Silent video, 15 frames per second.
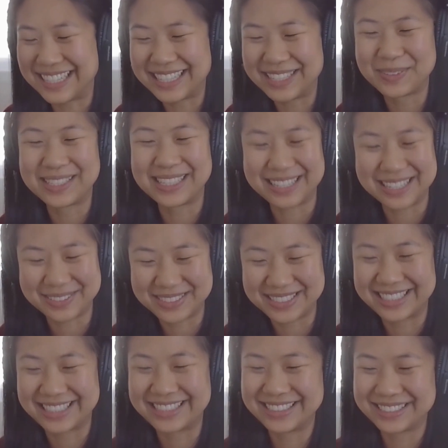side without having
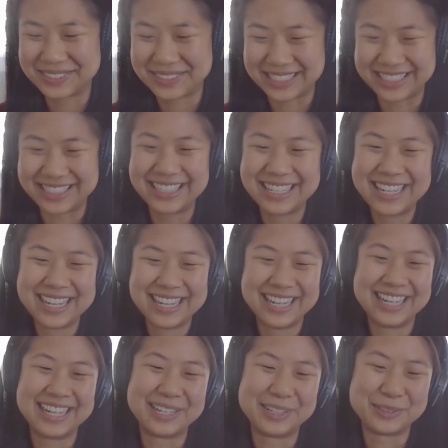to get a degree.
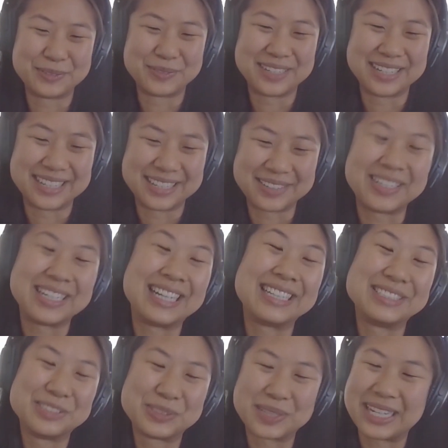I mean, I
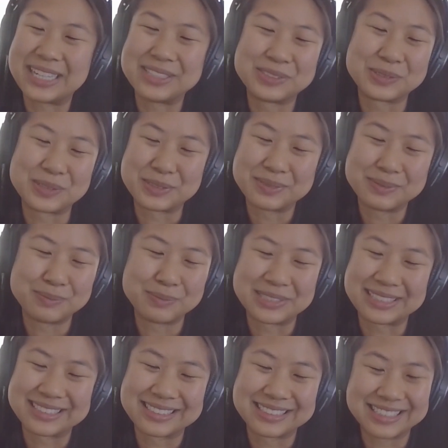enjoy
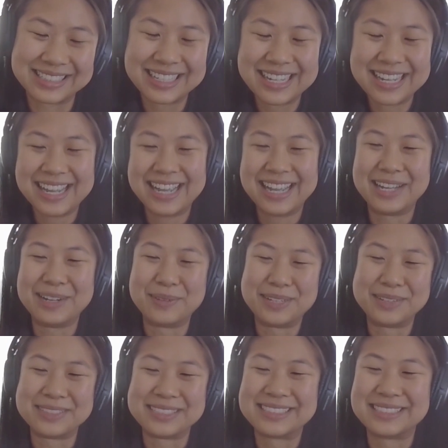music still,
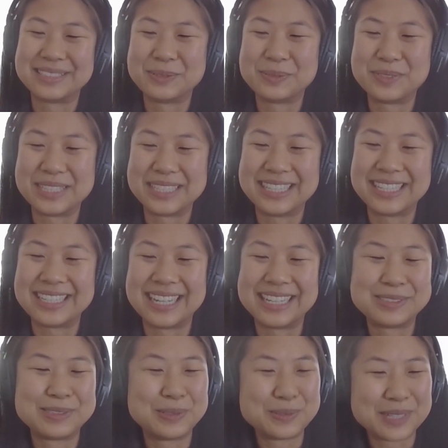obviously, but yeah,
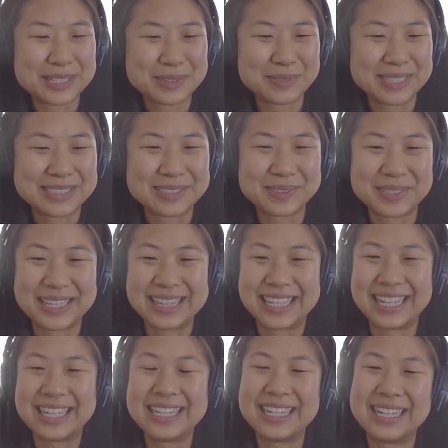I don't recommend doing
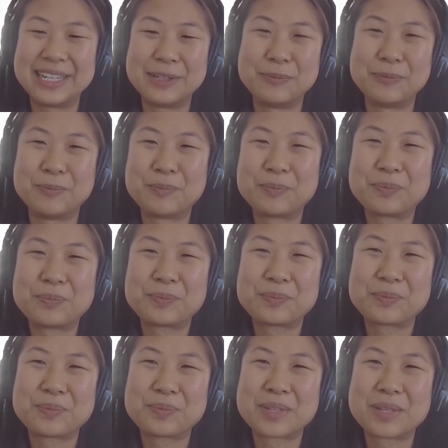that.
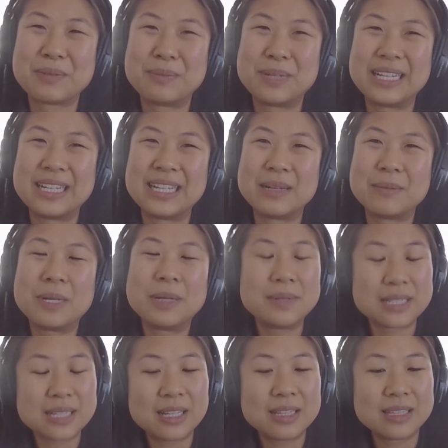But
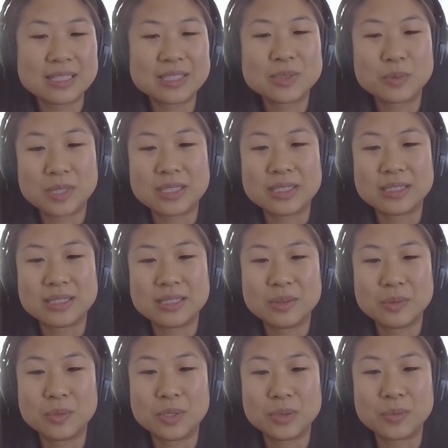public health is one
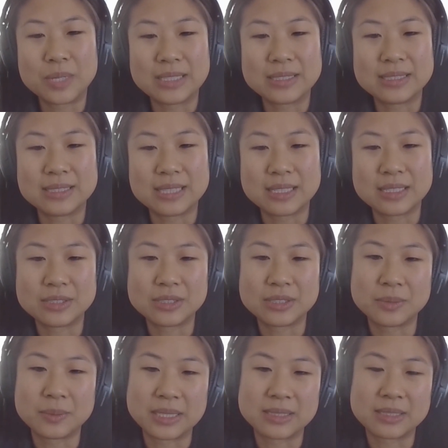way to get into
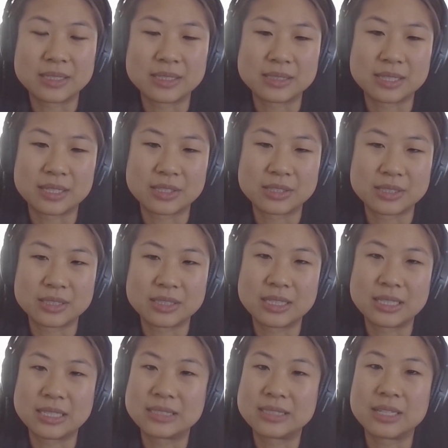the humanitarian sector.
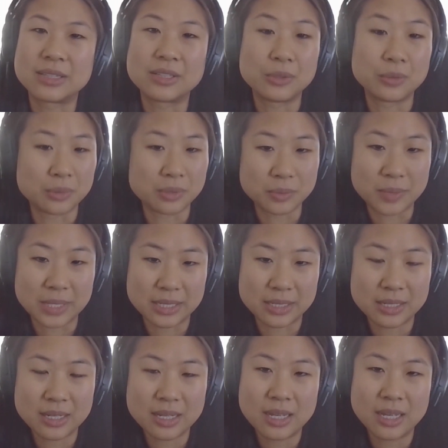It is not the only way,